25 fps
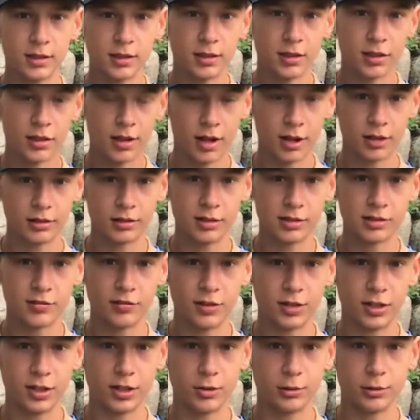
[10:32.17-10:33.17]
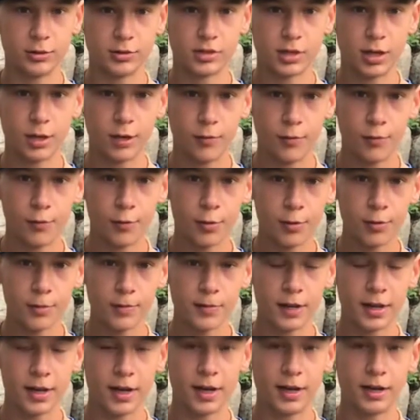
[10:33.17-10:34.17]
thought this video was helpful,
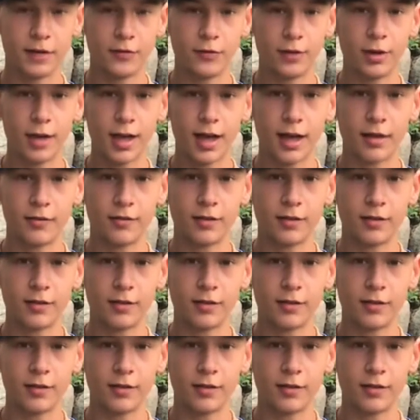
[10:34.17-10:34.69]
and if you have